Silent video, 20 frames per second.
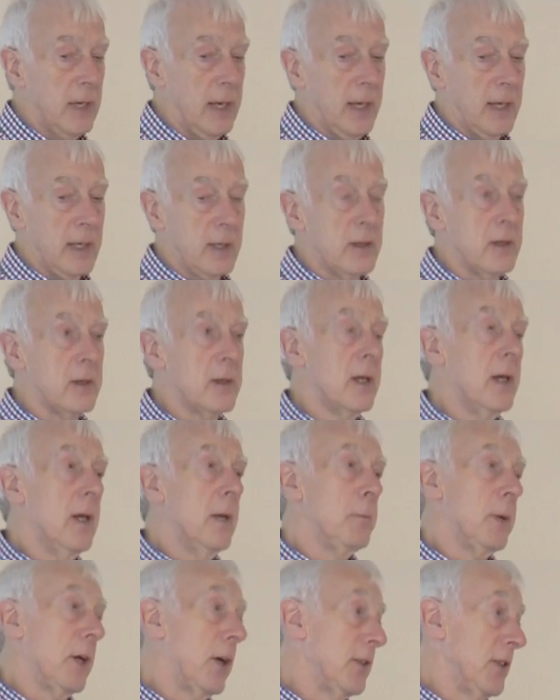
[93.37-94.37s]
and
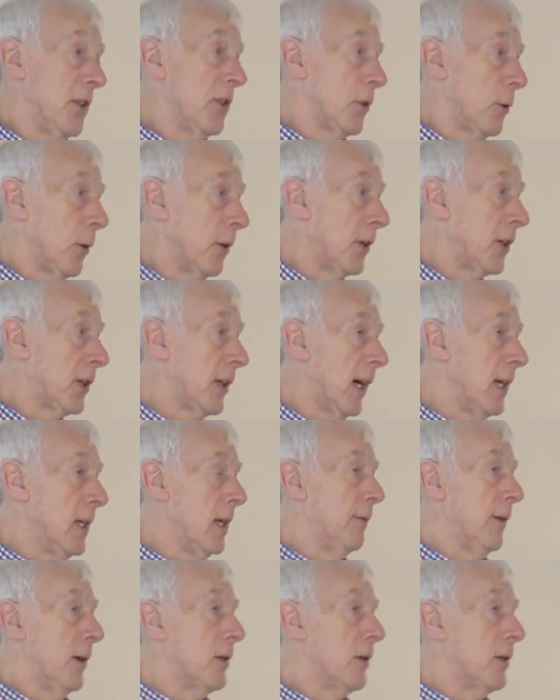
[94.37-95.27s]
because it's quantitative,